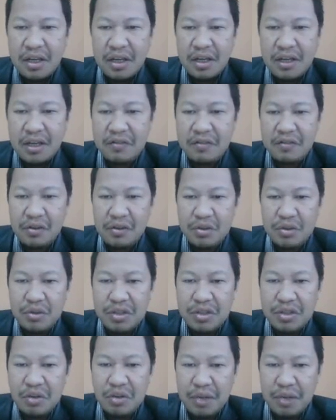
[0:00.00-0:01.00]

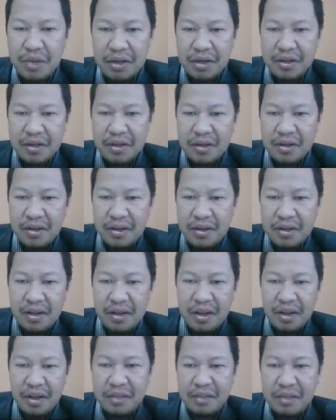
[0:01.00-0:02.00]
frequency domain
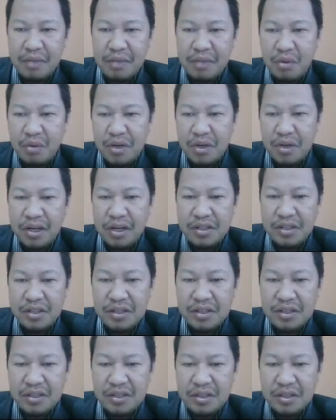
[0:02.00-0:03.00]
in the power
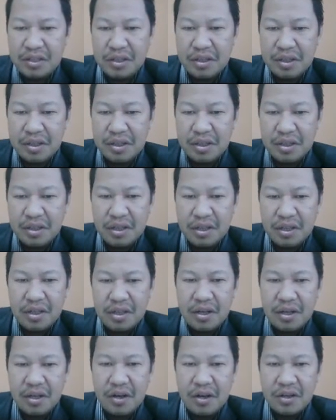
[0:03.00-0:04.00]
analysis.
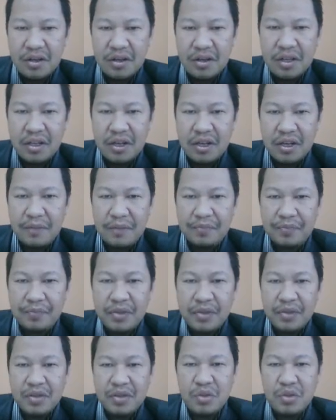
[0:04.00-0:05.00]
Okay,
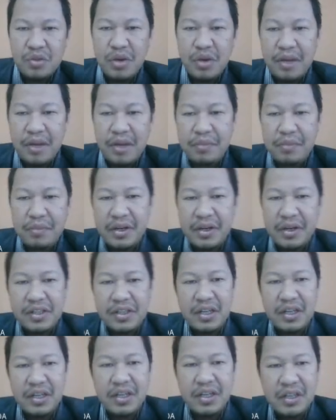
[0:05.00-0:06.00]
so what happened
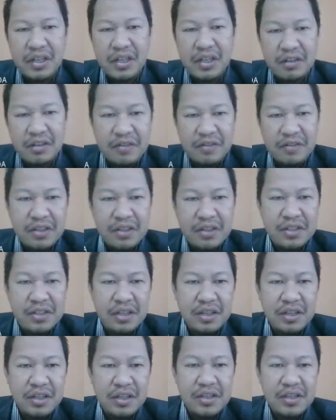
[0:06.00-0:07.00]
actually? First,
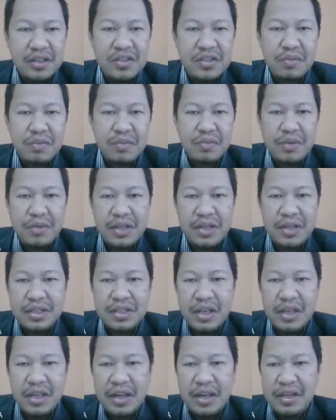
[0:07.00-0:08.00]
suppress
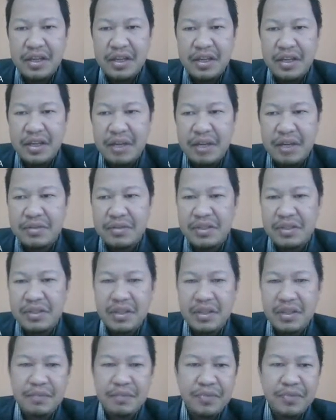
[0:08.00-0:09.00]
carrier AM
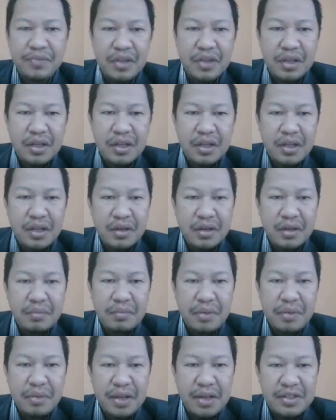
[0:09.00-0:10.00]
system.
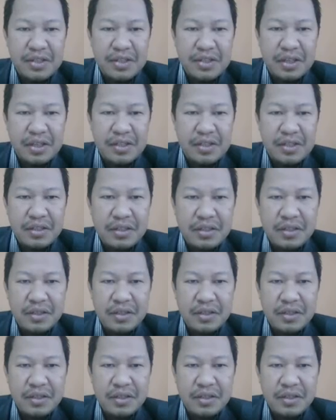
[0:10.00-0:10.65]
Presence